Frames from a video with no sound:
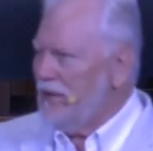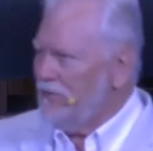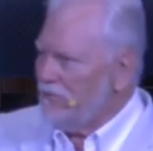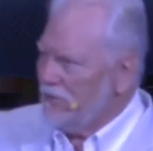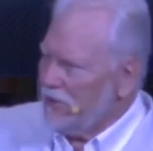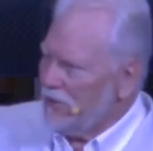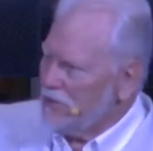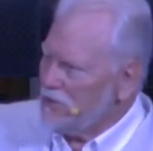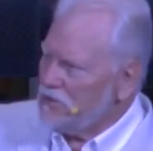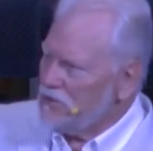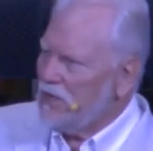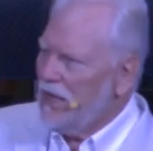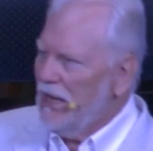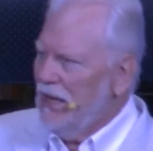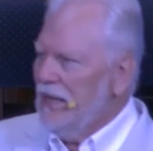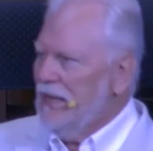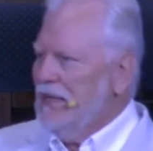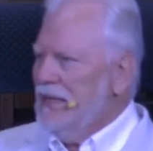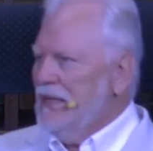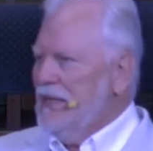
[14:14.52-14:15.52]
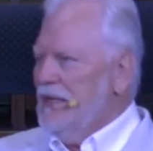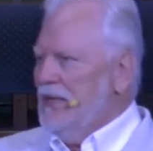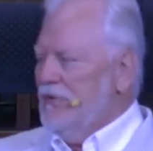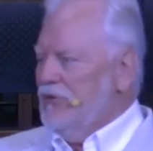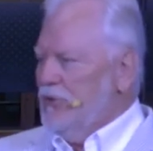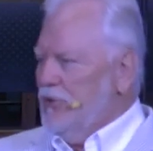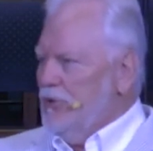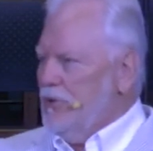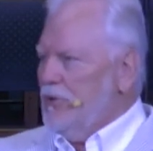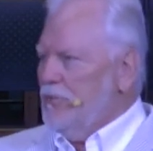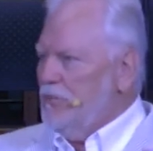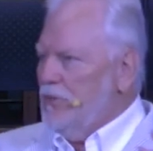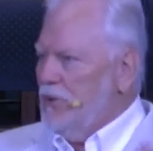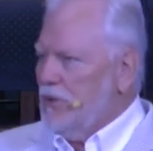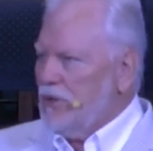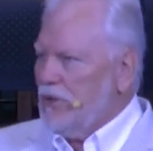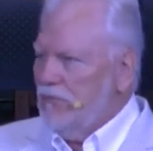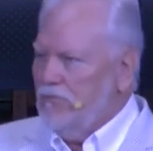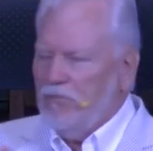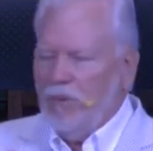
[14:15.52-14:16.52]
verse, through the
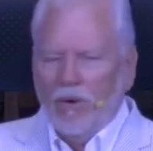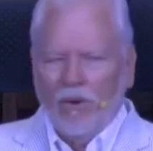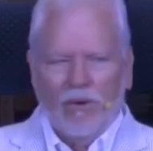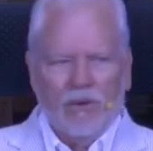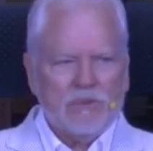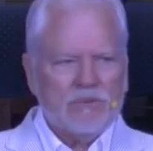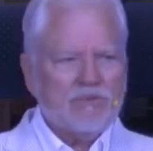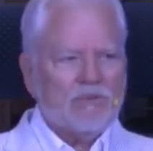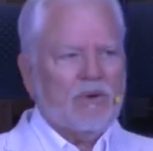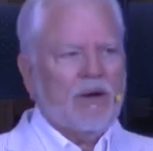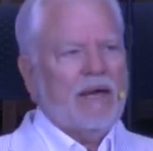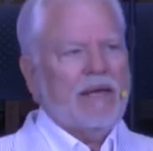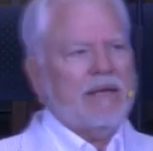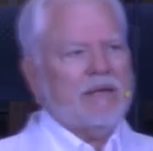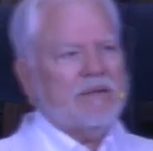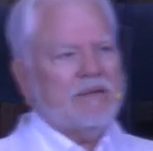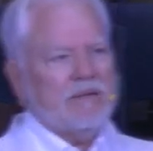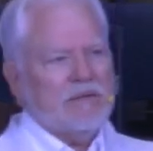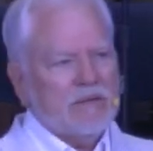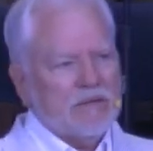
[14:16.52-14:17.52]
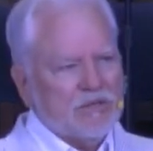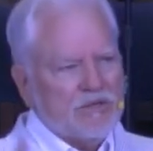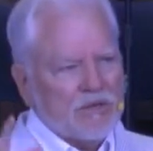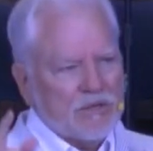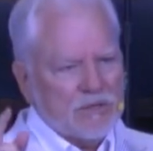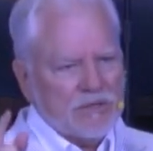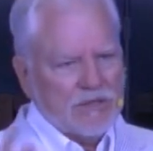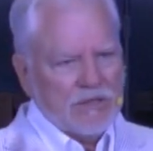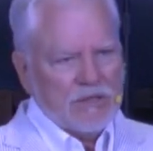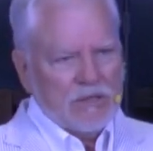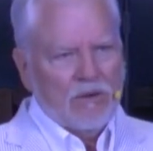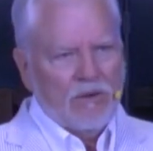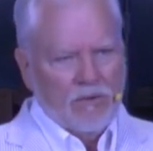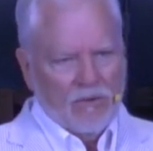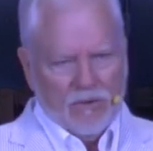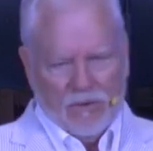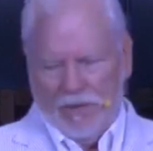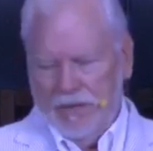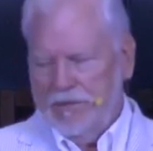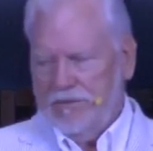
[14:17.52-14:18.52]
book of Paul's writing to the church at
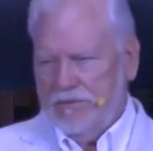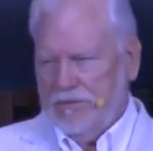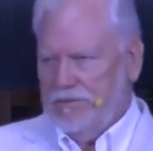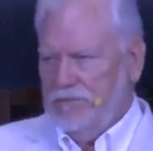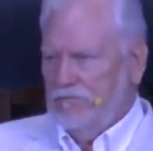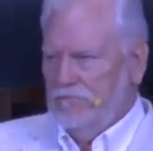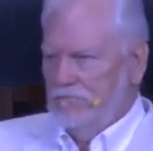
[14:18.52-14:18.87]
Corinth.